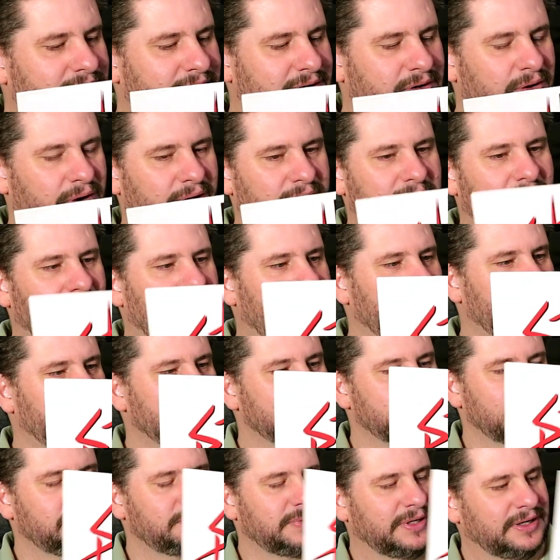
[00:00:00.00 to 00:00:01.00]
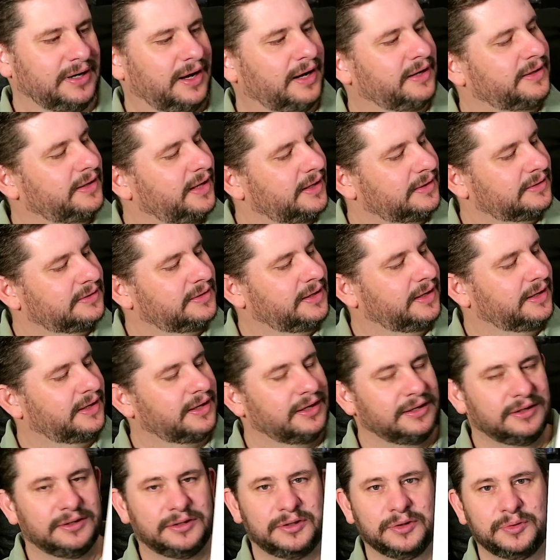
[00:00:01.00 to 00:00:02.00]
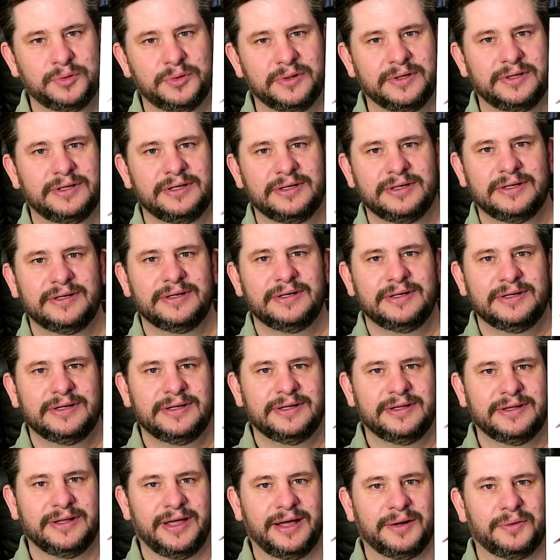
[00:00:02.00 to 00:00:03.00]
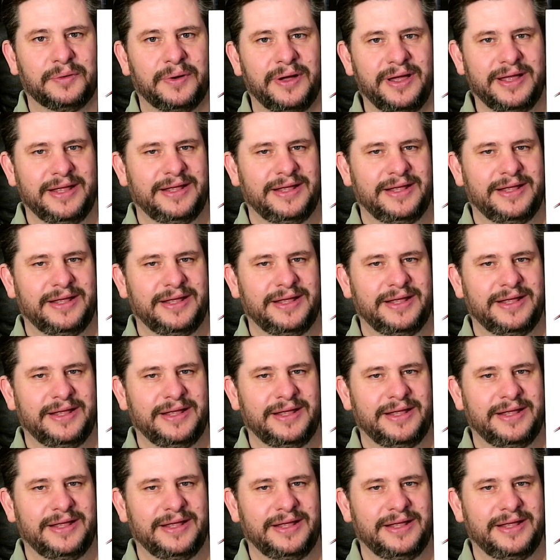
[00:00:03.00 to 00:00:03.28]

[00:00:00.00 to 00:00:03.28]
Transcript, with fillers: cut out or something like that, they can do it that way.